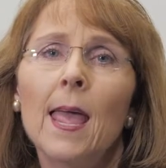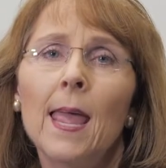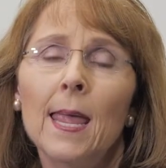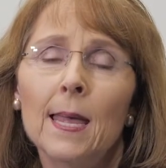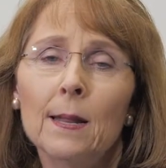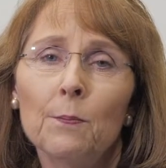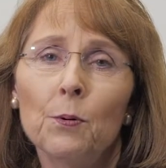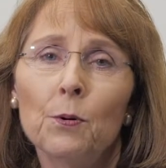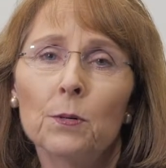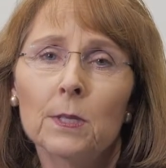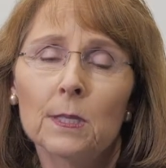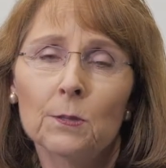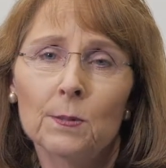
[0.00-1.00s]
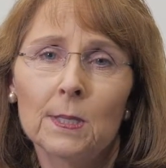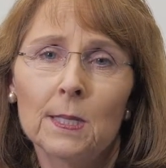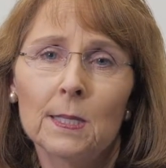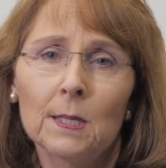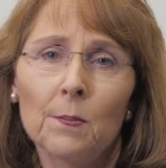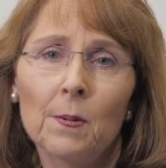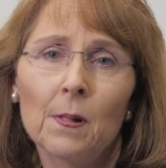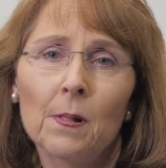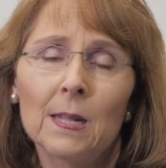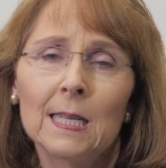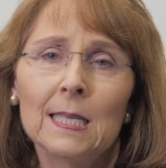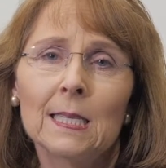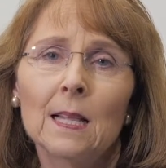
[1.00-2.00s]
and persons with
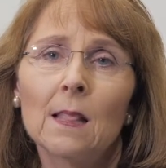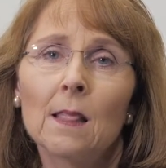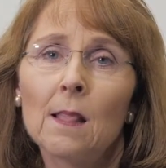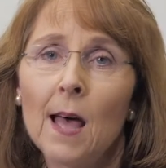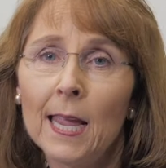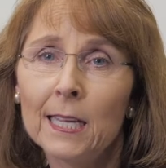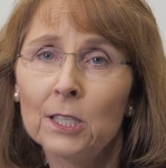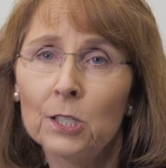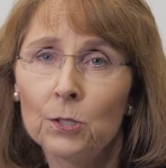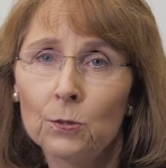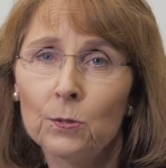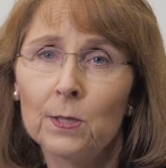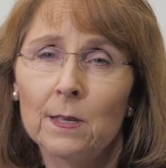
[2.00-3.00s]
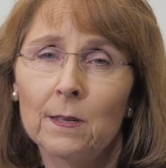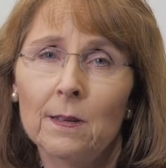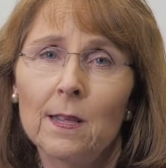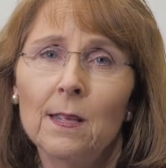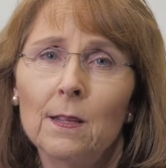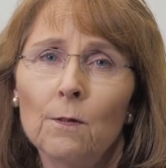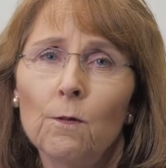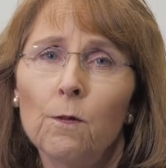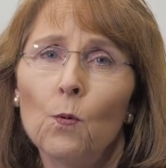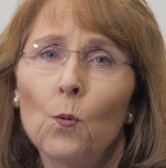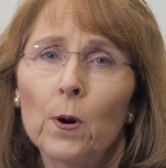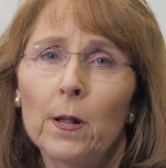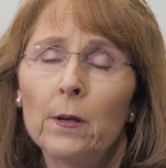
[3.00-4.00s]
disabilities like Susan in
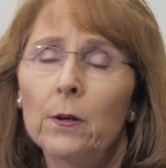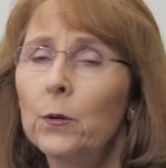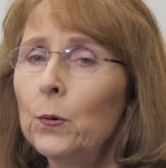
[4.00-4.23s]
Florida